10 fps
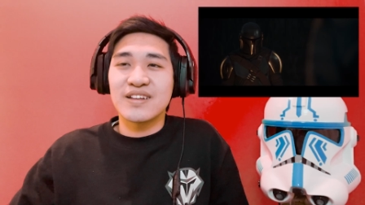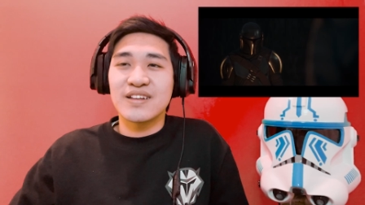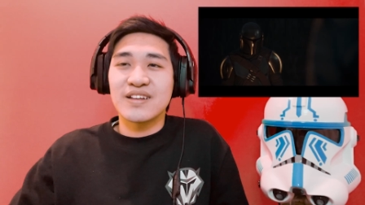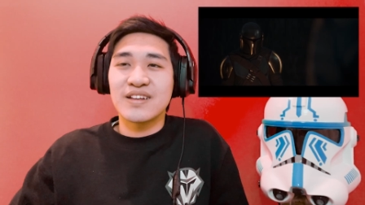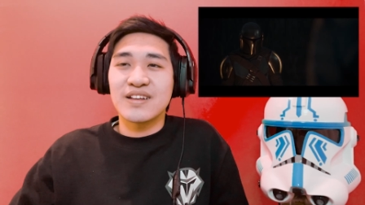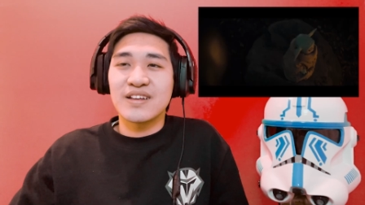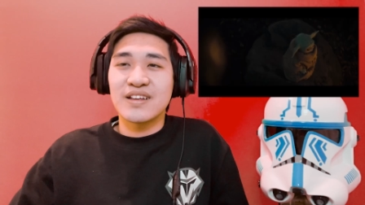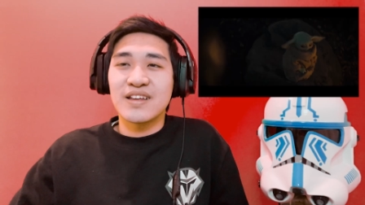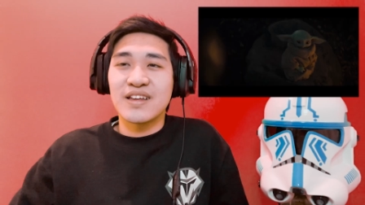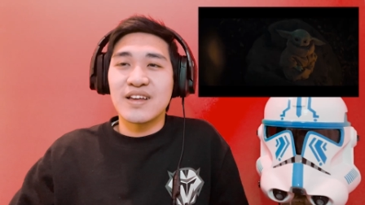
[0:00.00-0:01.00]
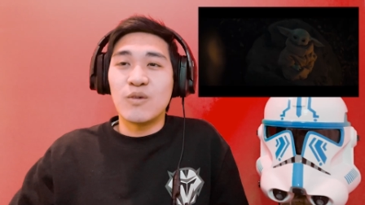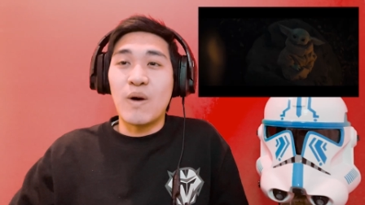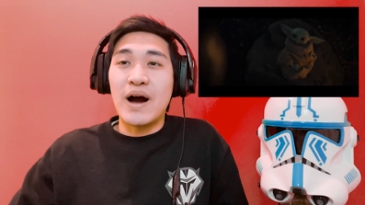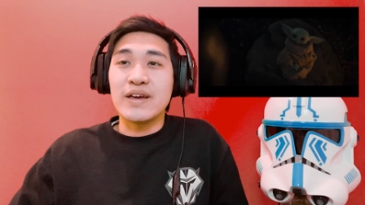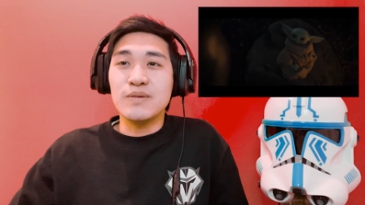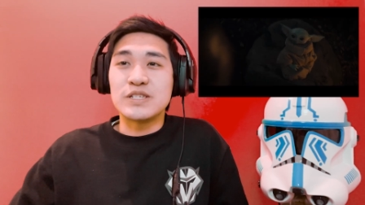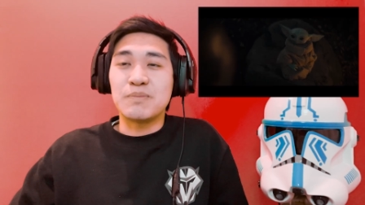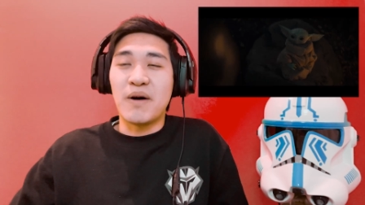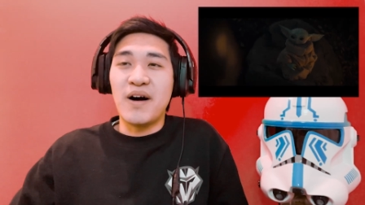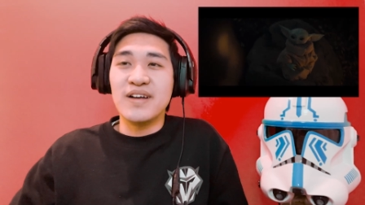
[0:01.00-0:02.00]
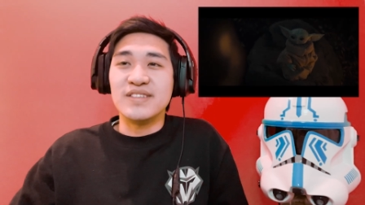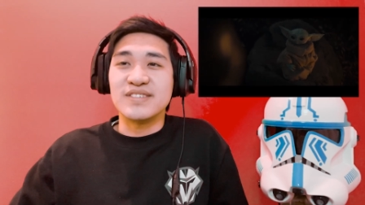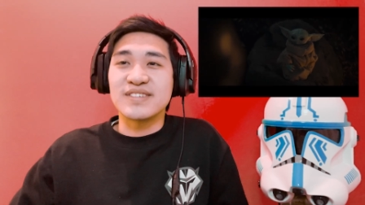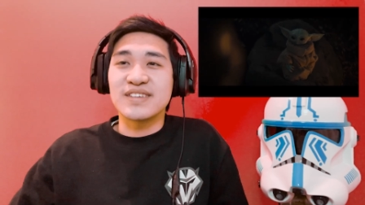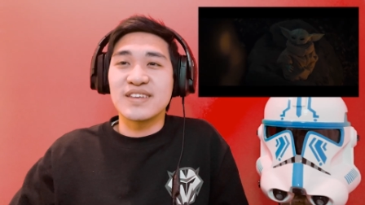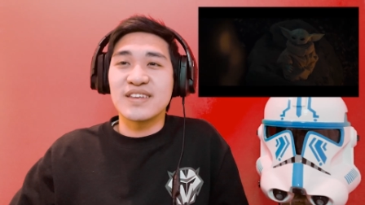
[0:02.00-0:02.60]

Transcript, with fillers: Grogu. Wow, he responds.